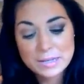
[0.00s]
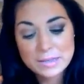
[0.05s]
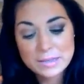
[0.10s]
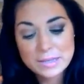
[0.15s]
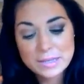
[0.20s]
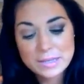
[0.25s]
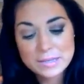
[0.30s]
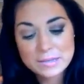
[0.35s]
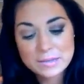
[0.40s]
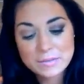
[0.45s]

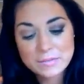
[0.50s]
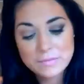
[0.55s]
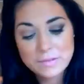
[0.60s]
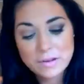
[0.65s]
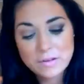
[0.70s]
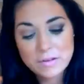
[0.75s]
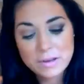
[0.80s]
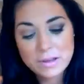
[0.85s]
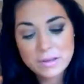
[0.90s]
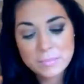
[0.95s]
these are
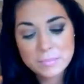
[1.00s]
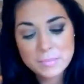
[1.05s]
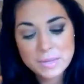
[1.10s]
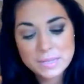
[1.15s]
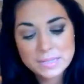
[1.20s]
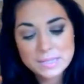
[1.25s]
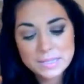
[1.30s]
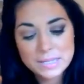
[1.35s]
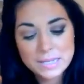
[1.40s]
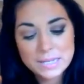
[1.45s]
very
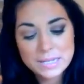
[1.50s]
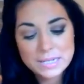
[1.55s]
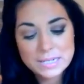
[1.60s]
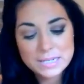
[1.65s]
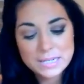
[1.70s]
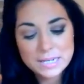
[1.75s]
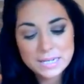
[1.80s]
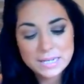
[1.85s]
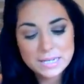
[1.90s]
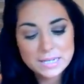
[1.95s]
messy
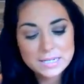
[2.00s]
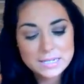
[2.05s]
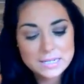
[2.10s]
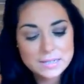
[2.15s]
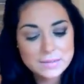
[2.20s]
indeed.